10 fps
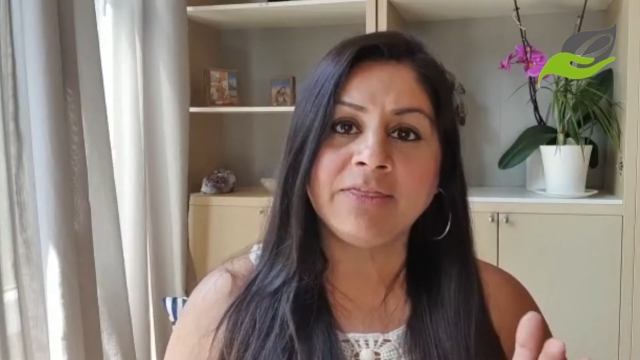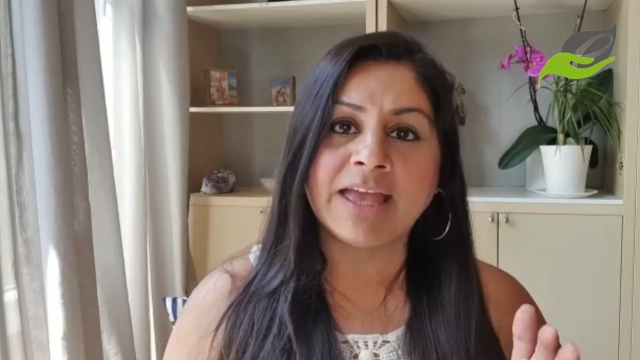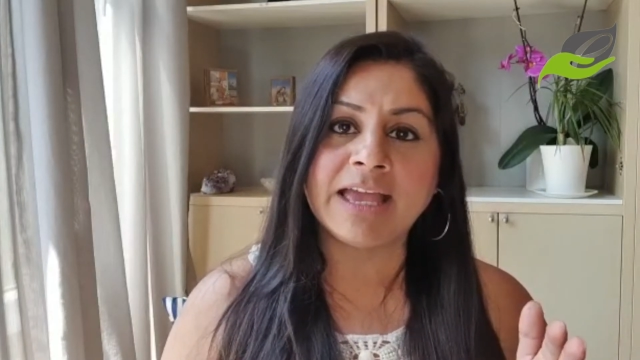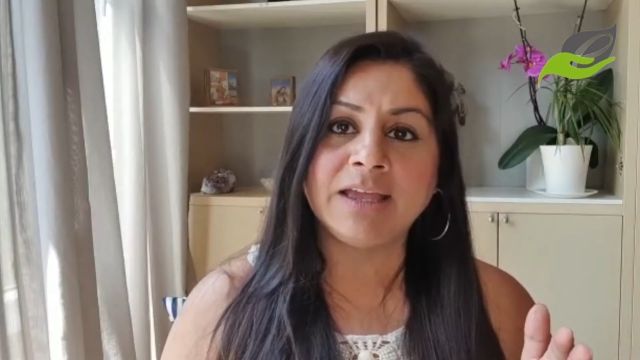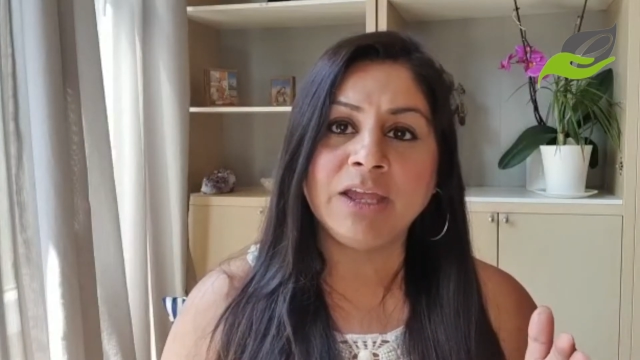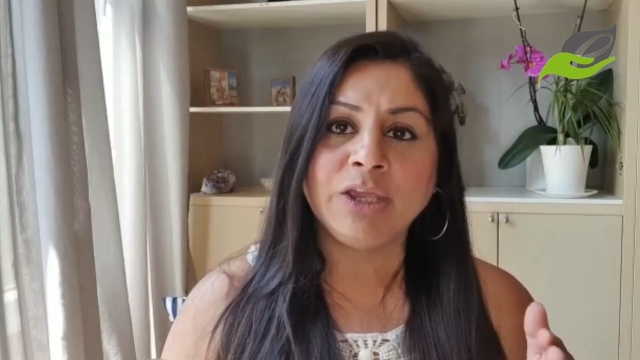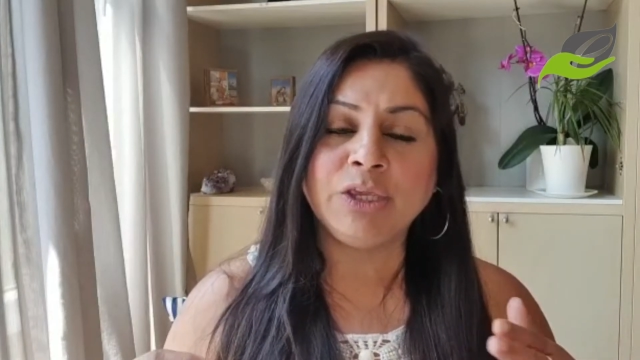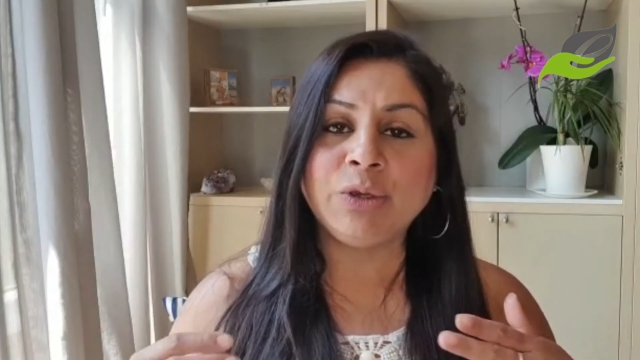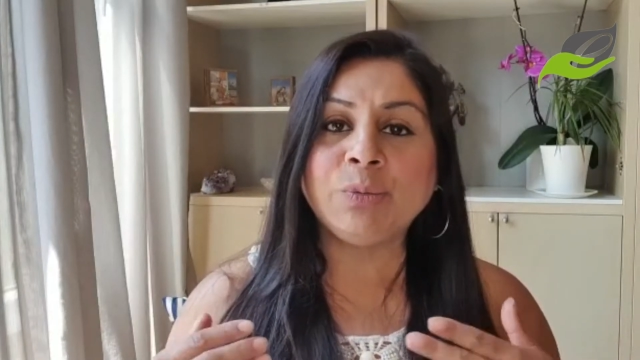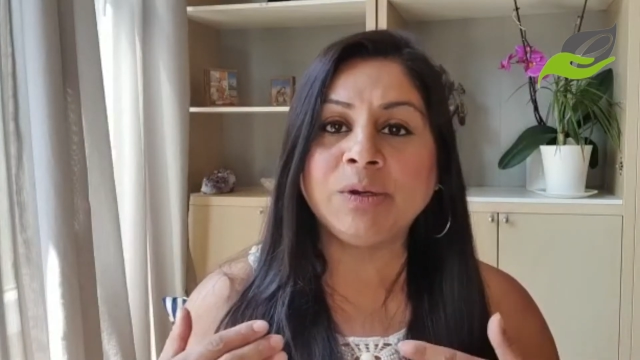that
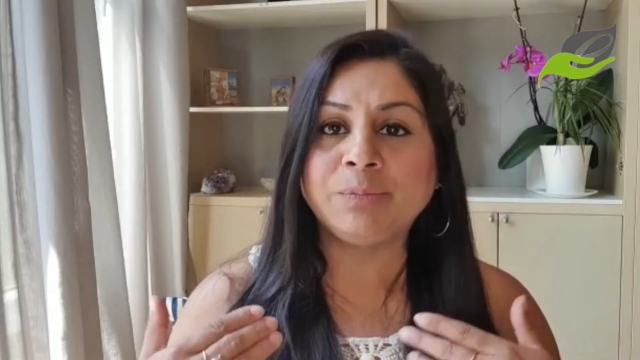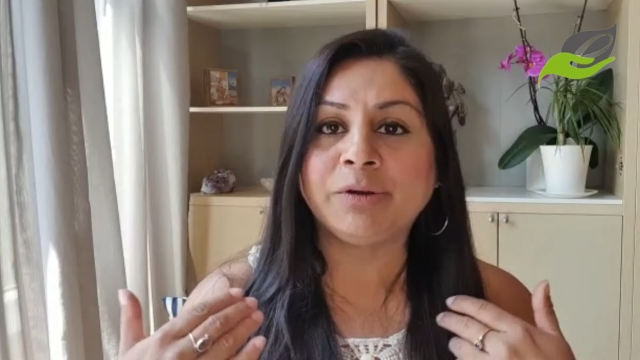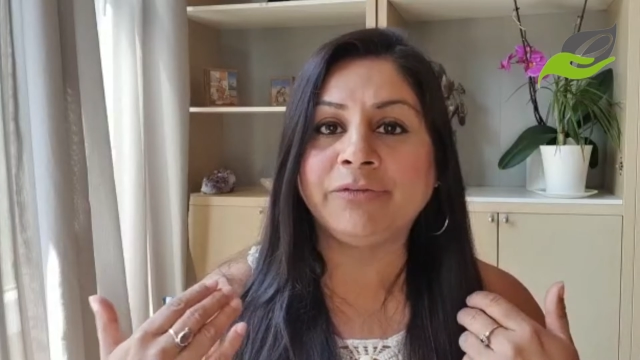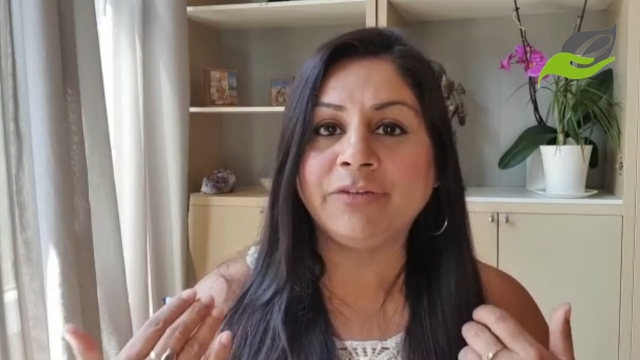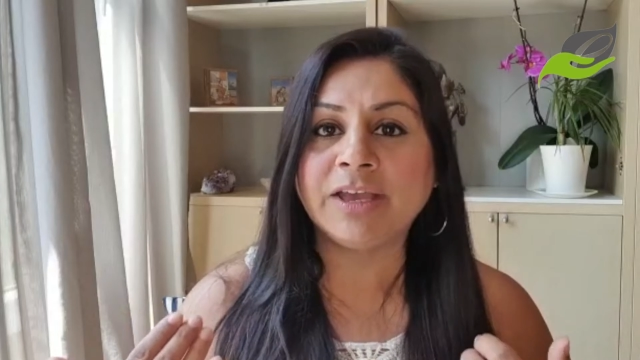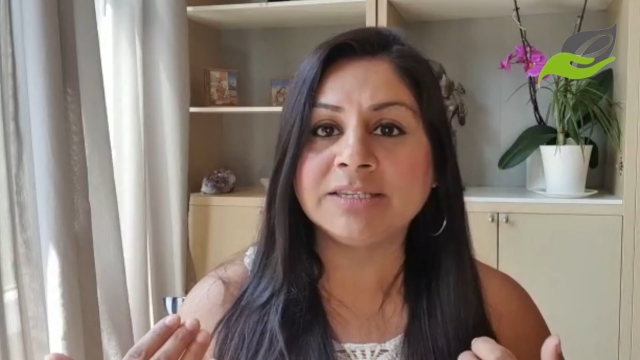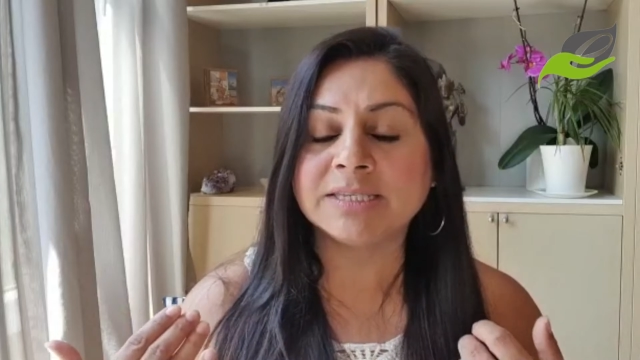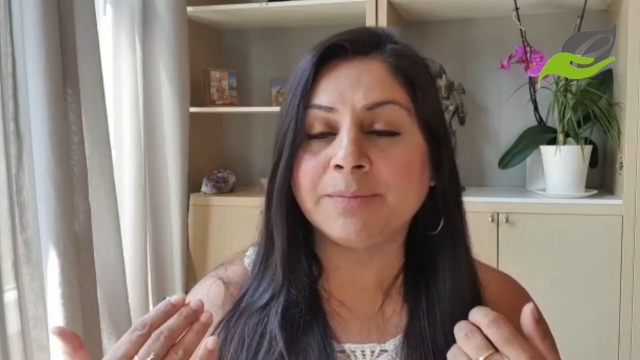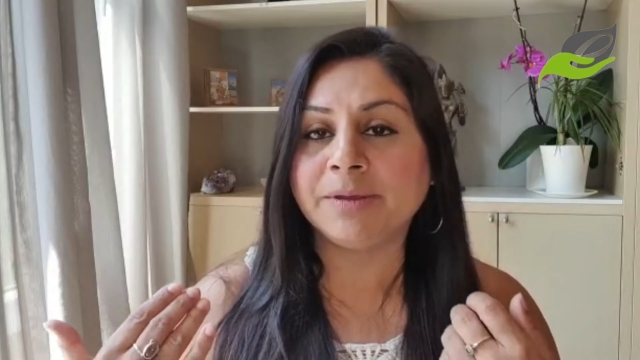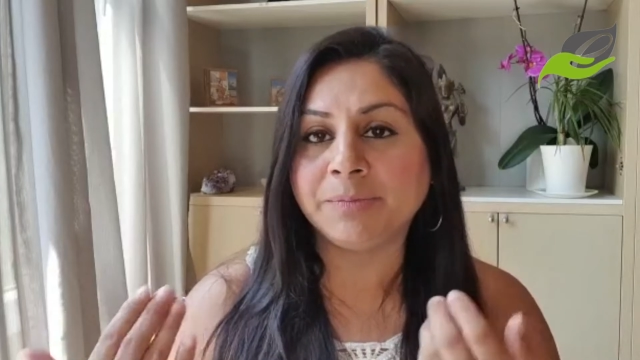you would prefer
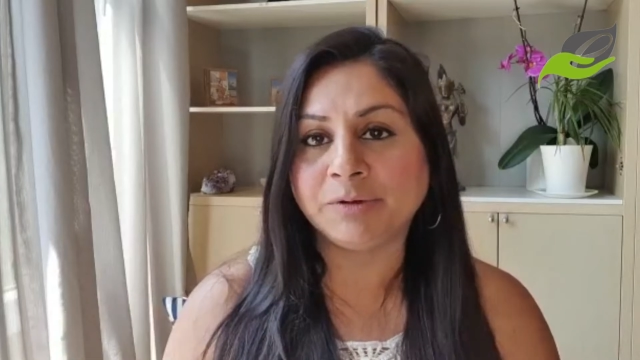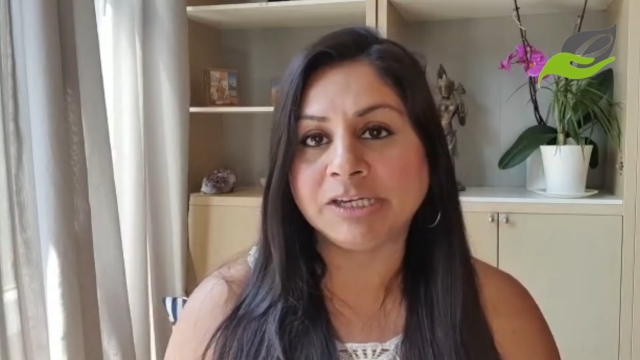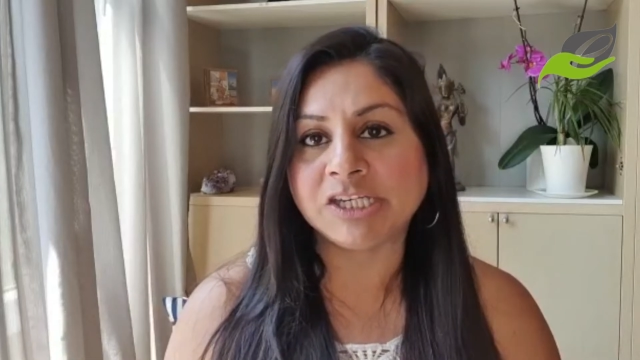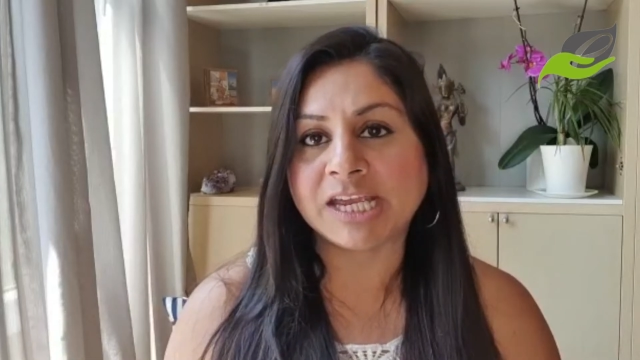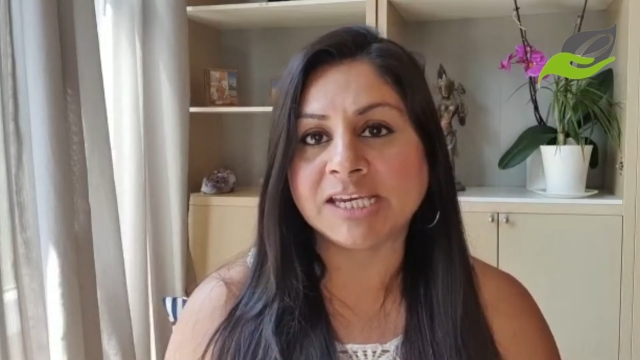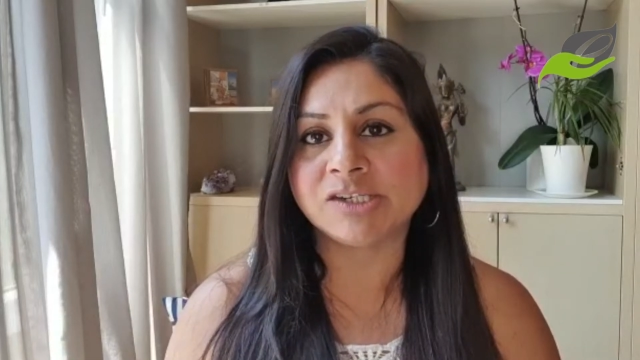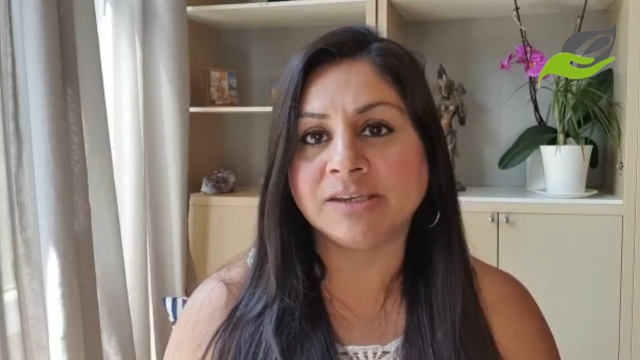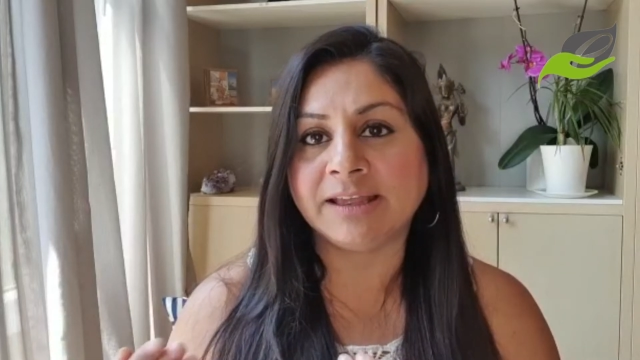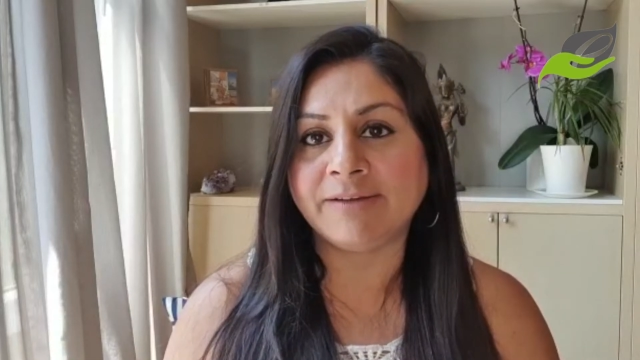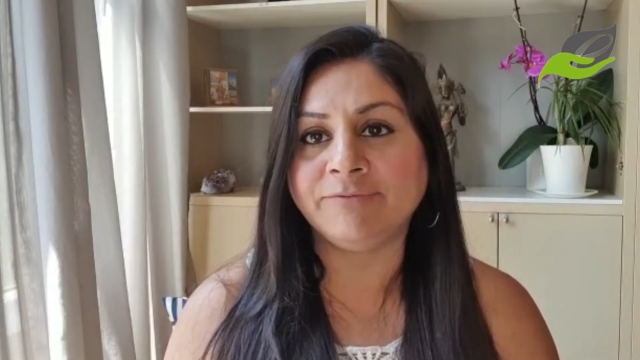some
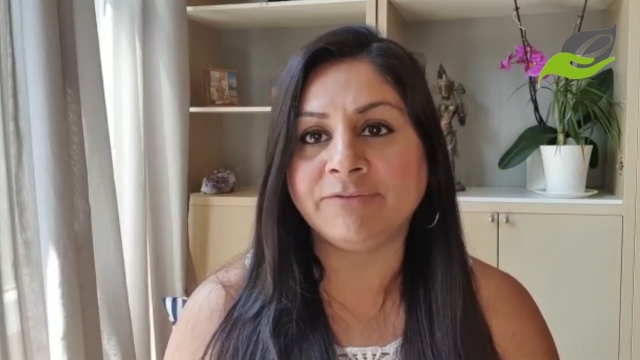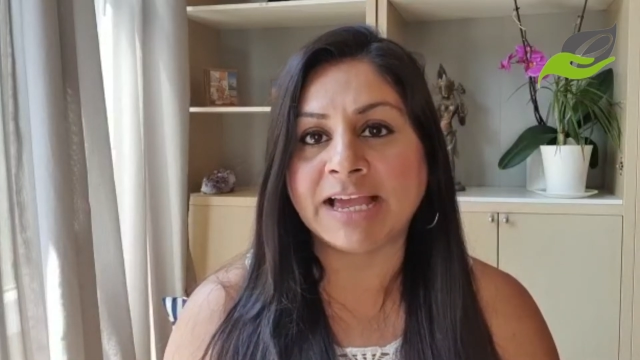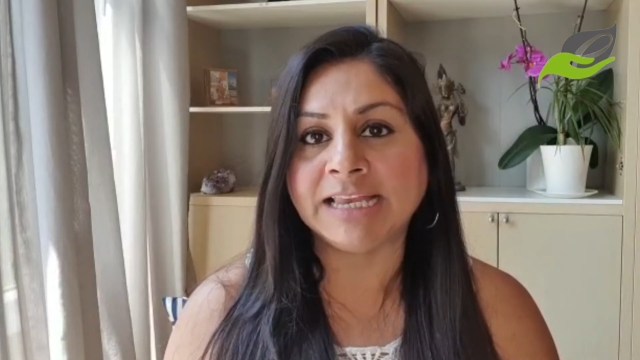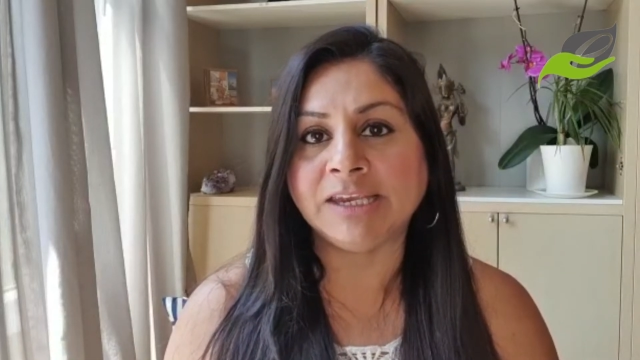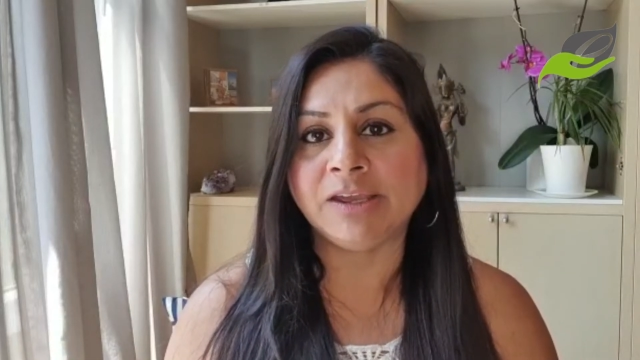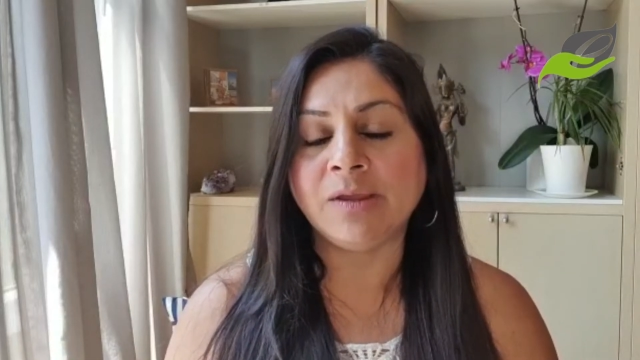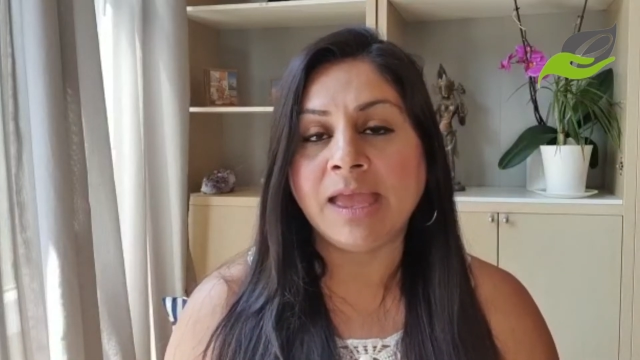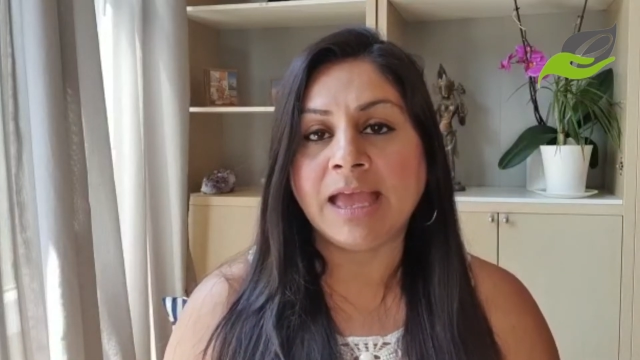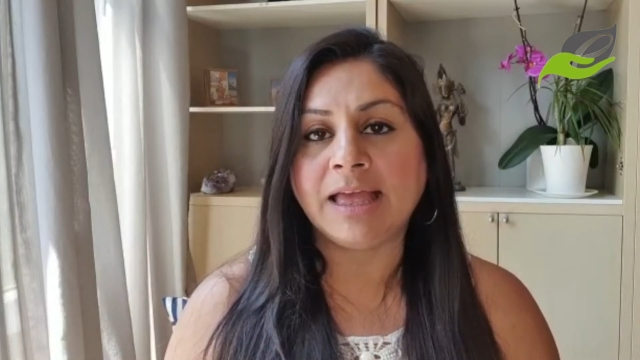appreciation and value,